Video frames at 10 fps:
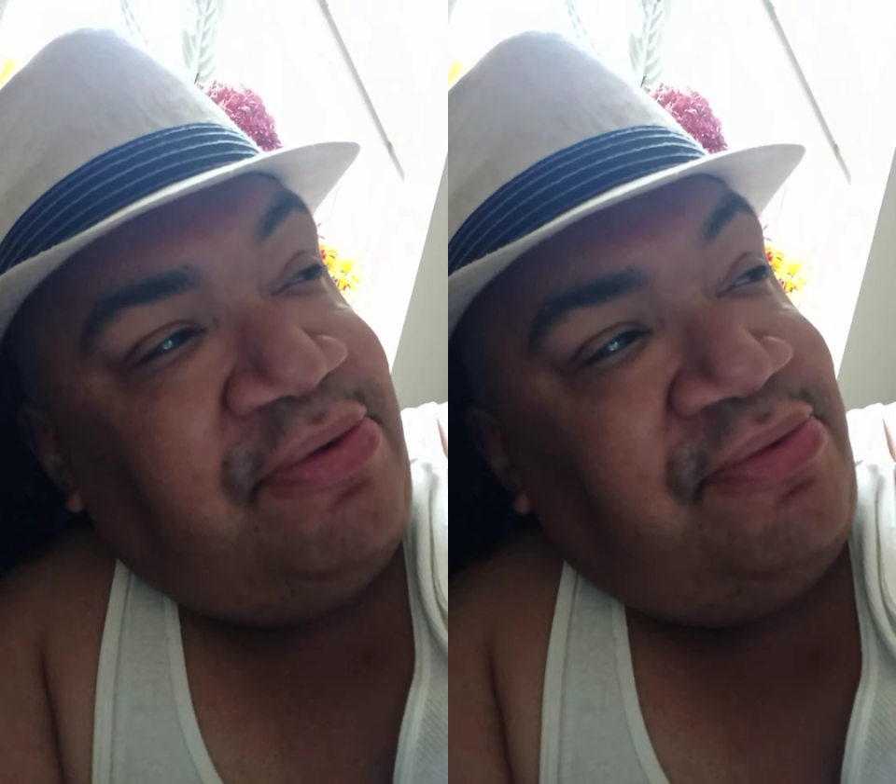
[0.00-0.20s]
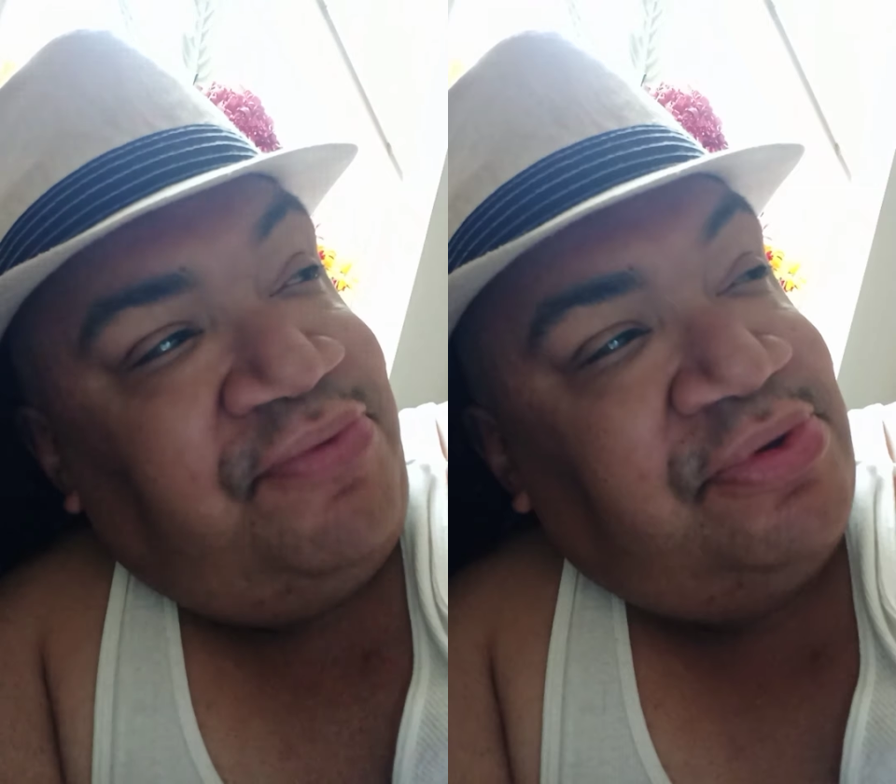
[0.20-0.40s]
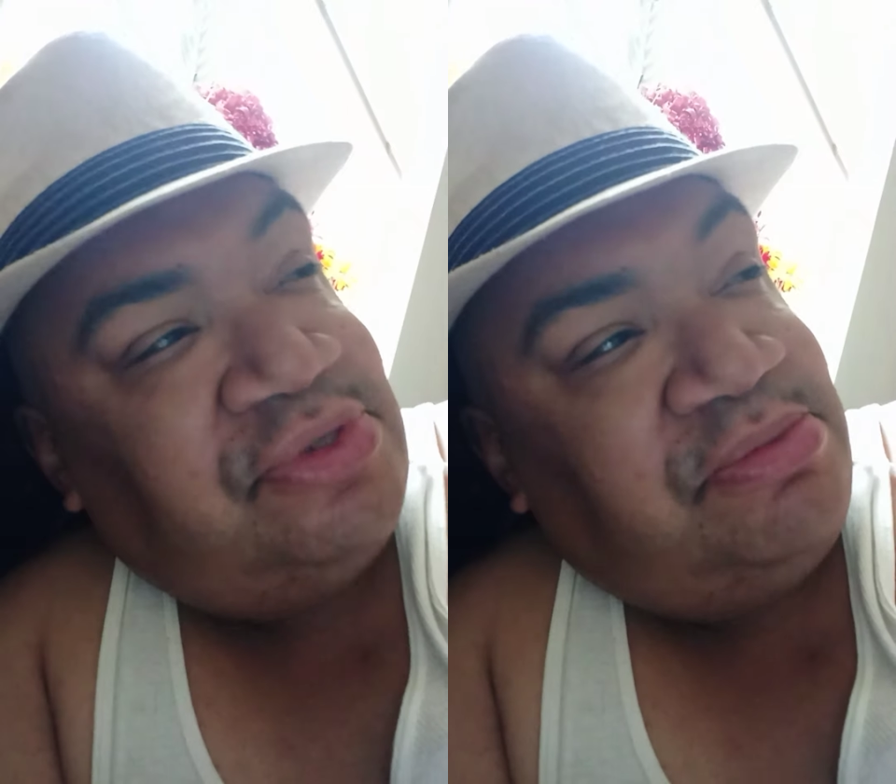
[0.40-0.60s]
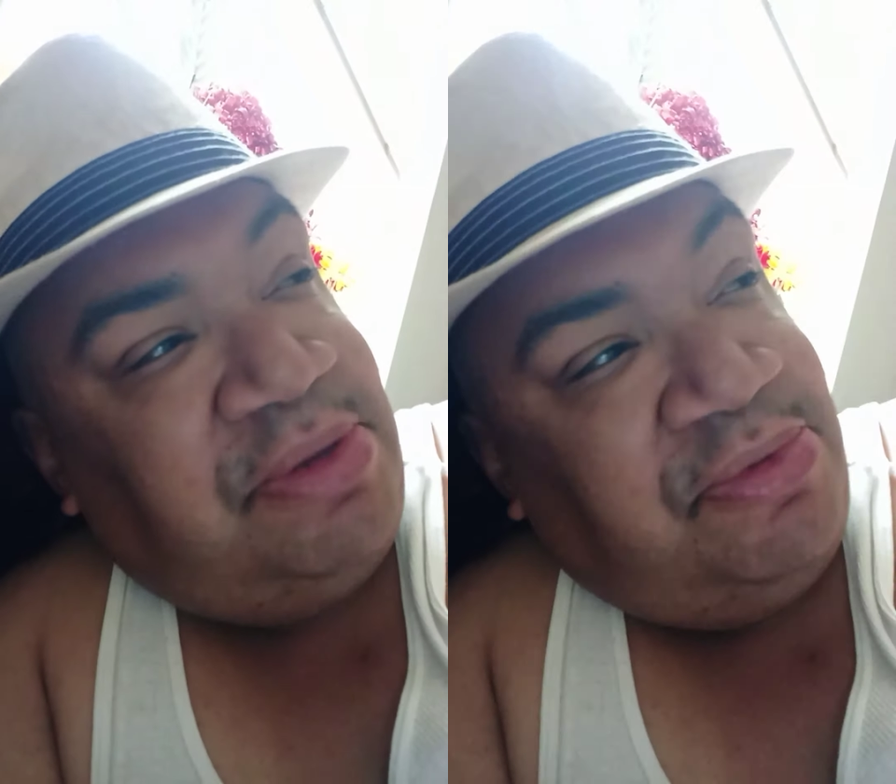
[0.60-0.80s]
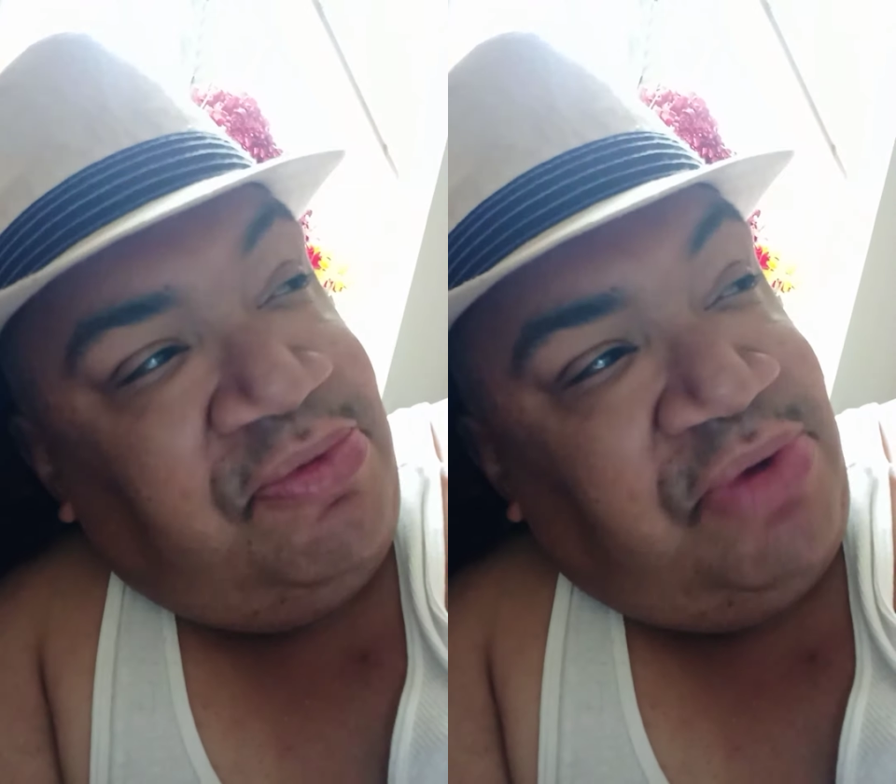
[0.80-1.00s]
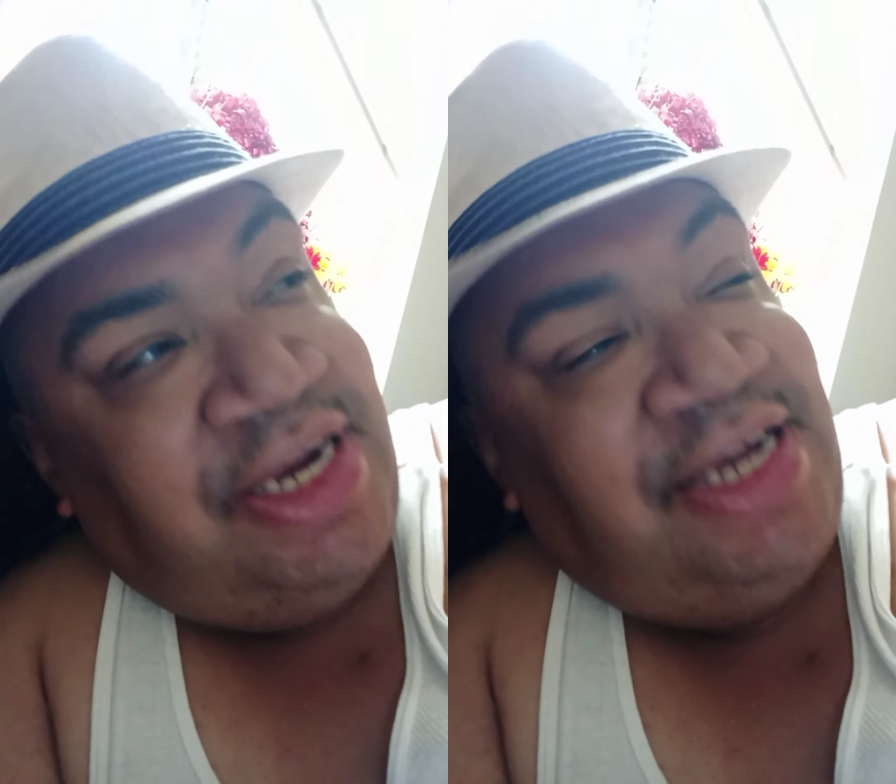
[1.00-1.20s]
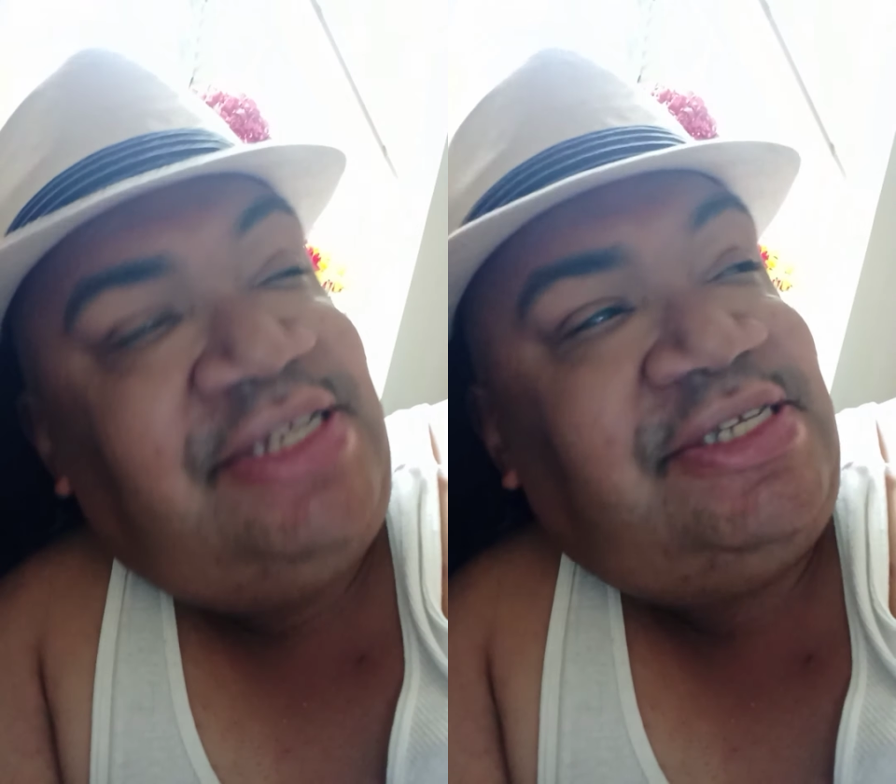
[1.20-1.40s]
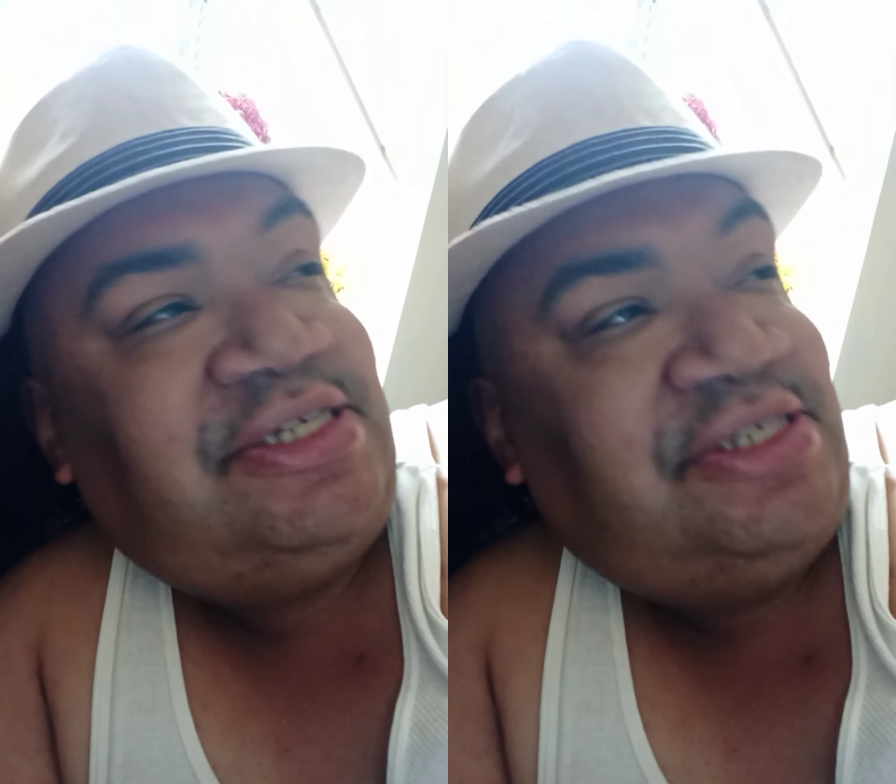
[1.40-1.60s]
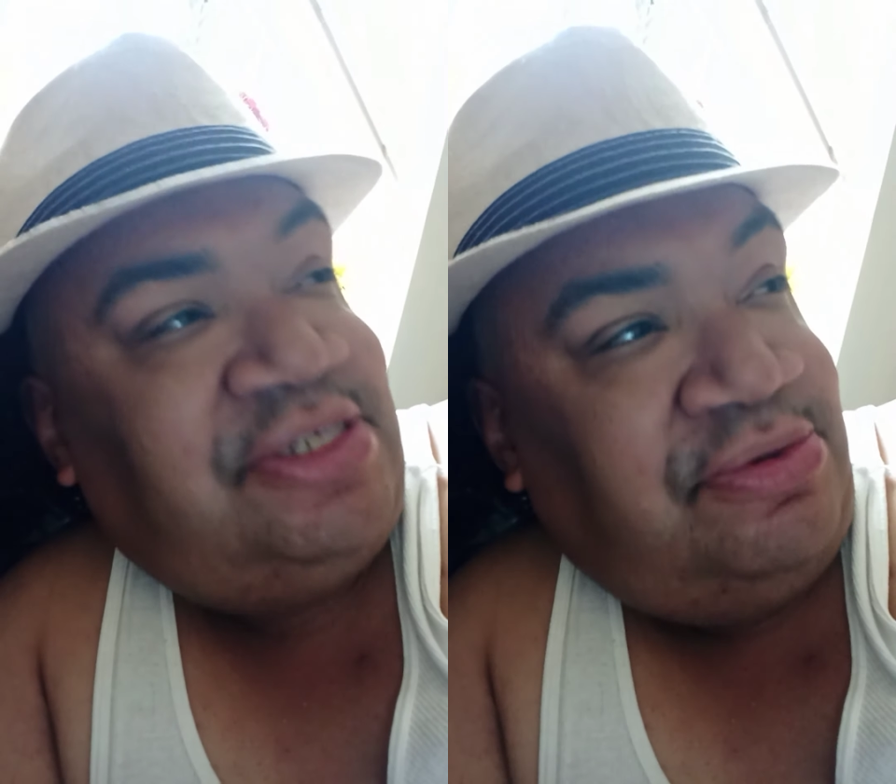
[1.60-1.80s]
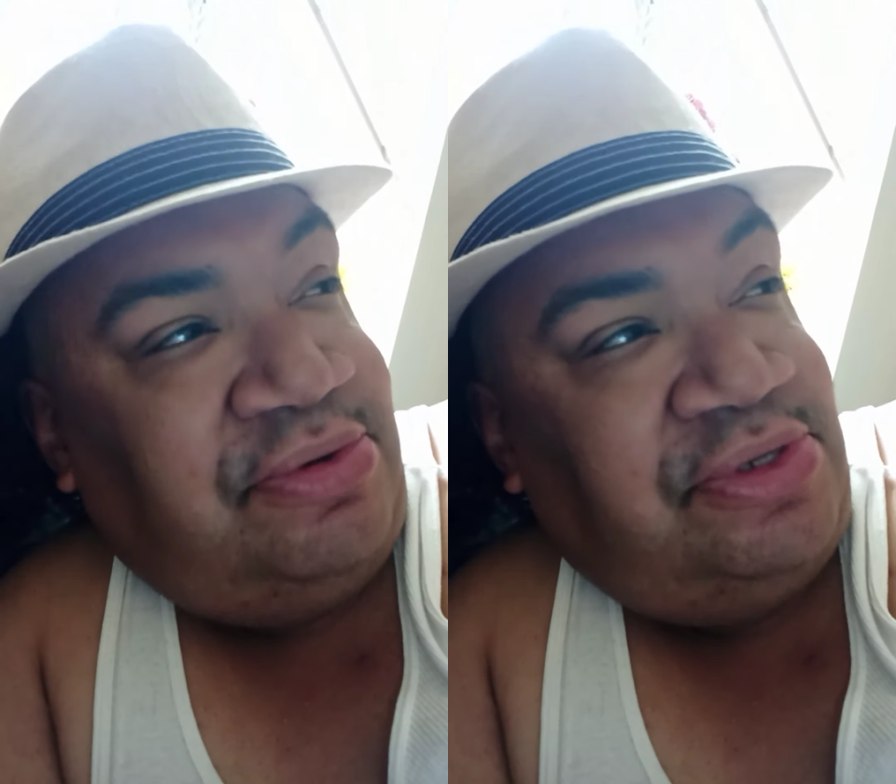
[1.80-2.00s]
First Amendment rights and
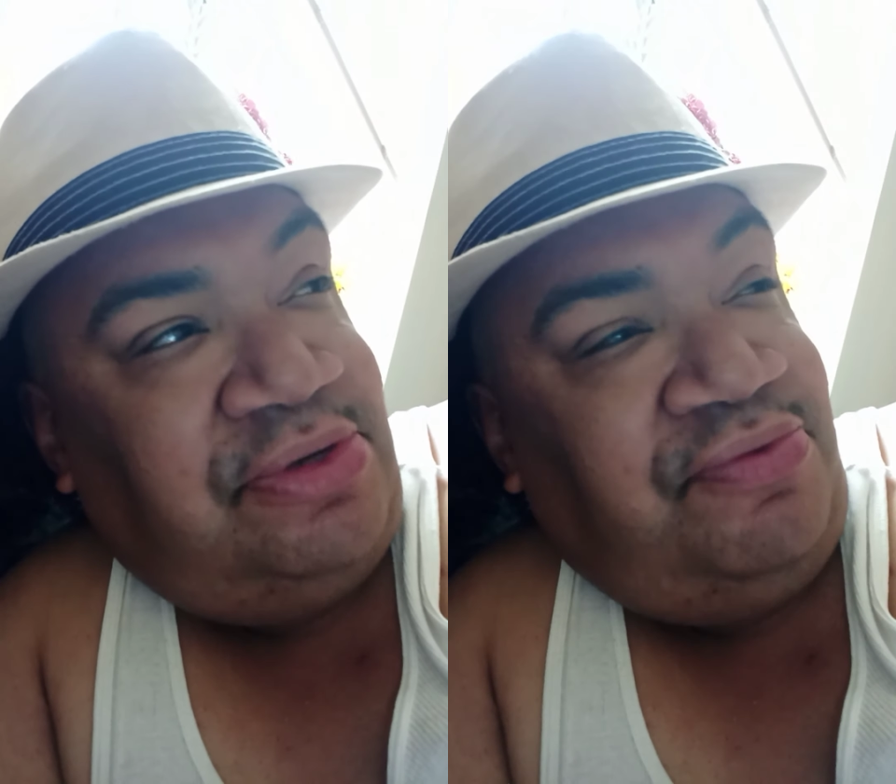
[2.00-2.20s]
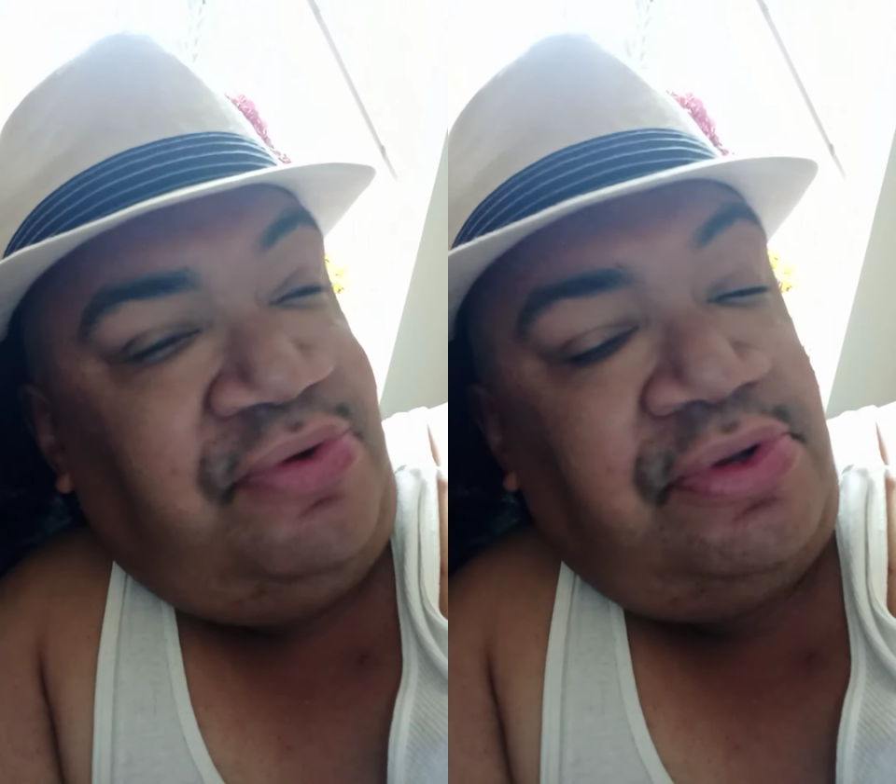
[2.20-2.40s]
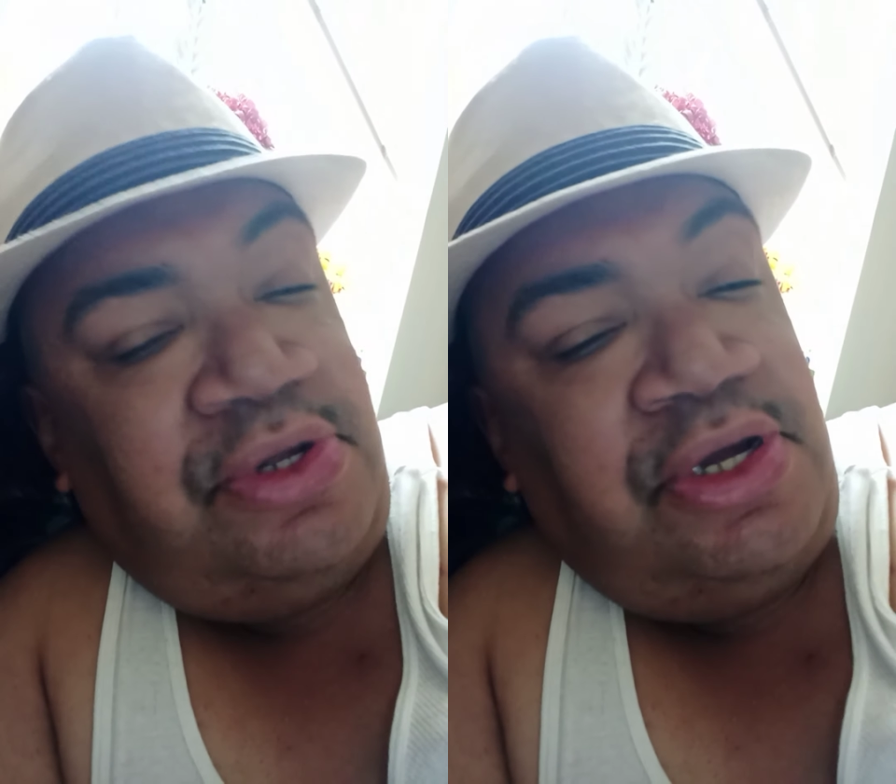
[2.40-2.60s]
so on and so forth.